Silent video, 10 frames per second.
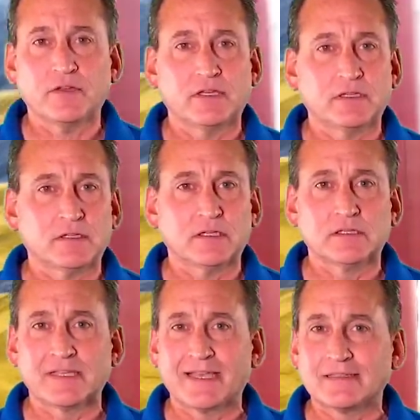it
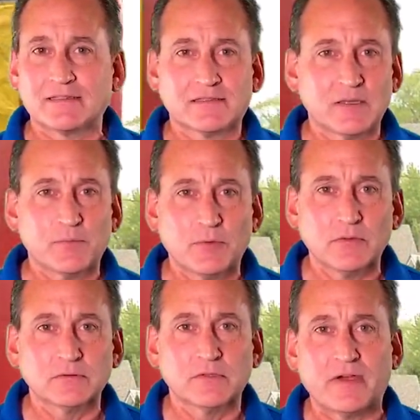is a
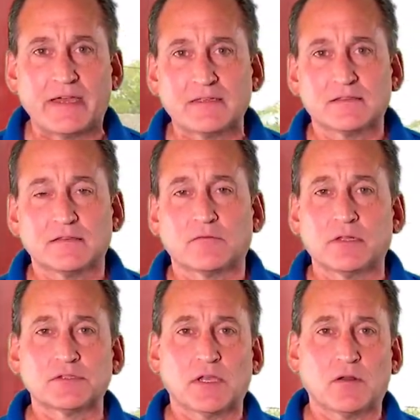simple device that
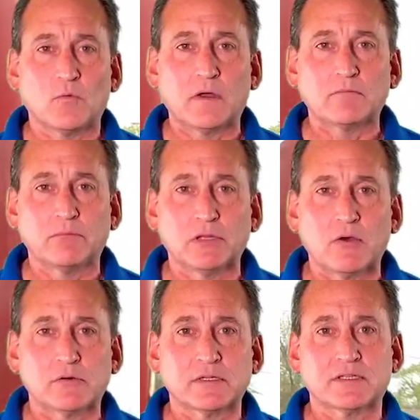runs on one
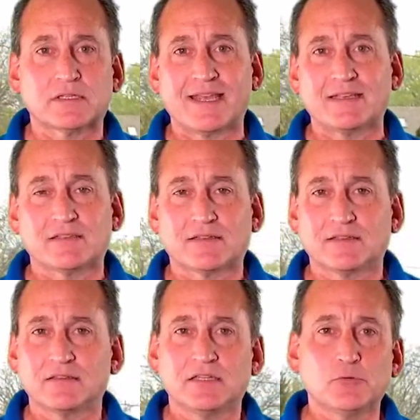blower, stays
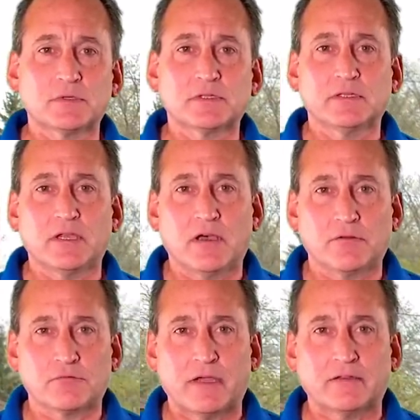continuously
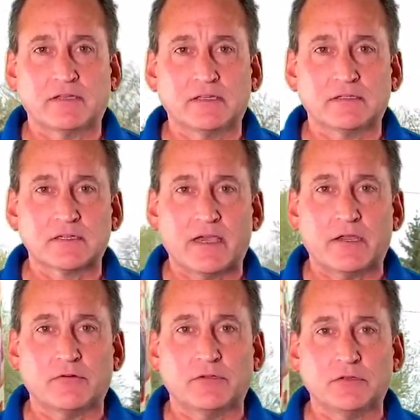on throughout the
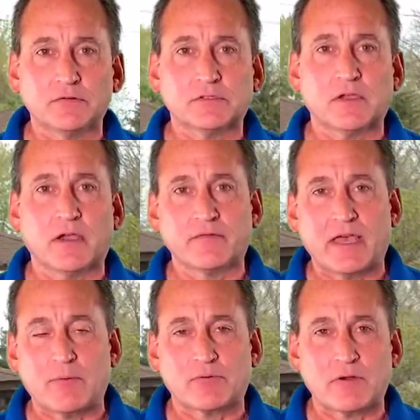entire use of
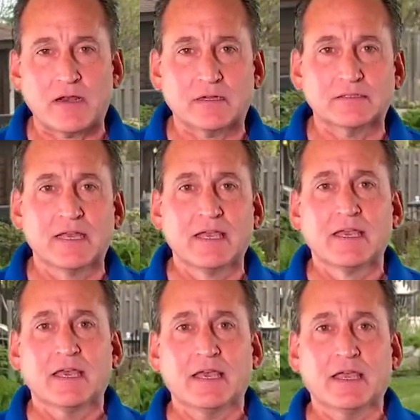that product,
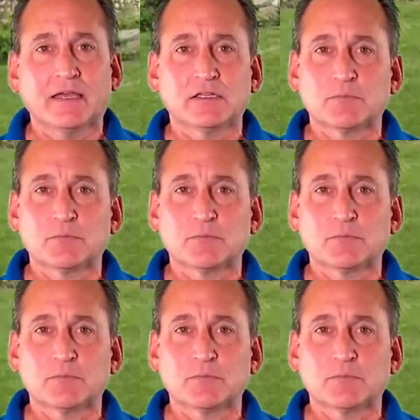and it's